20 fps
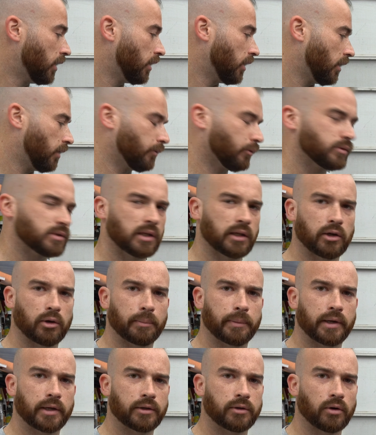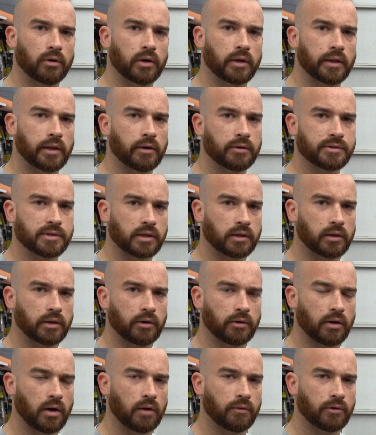Um, there's a little bit of dirt in there. It's a
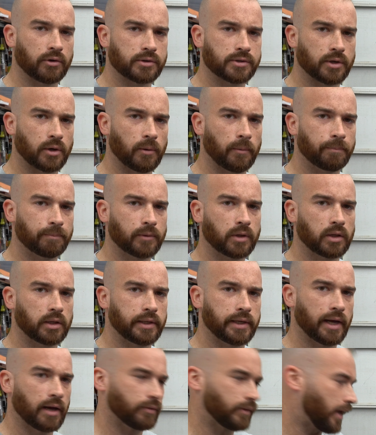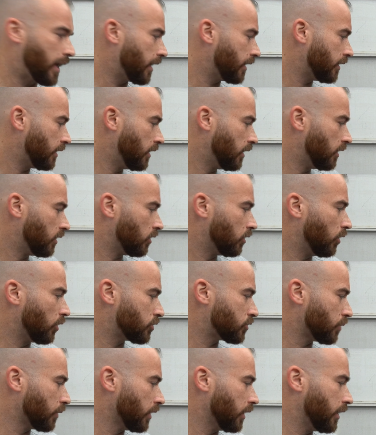clear cover, so cleaned out that.
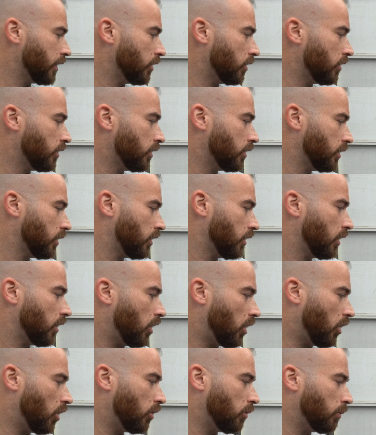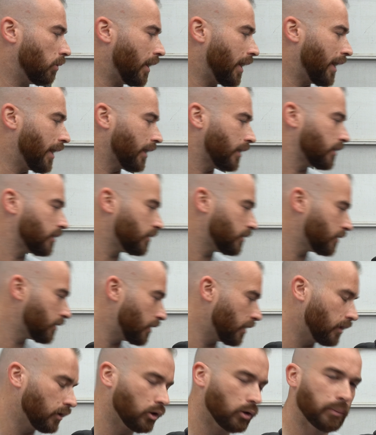Looks really good all black,
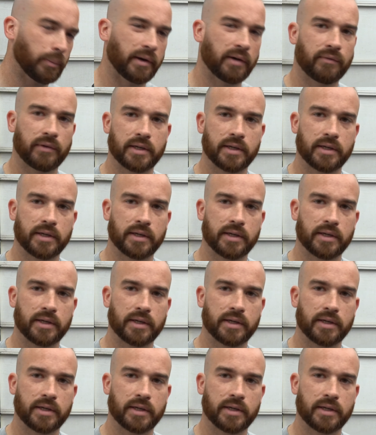get a little bit of a